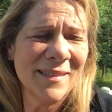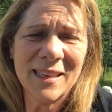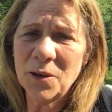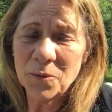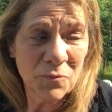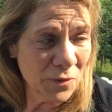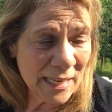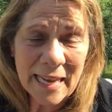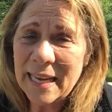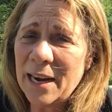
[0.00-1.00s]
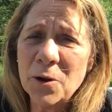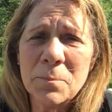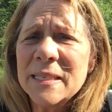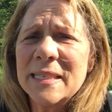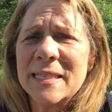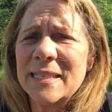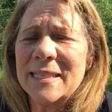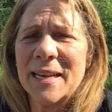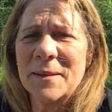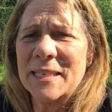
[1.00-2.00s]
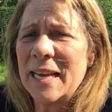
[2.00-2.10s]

you know for taking care of business uh,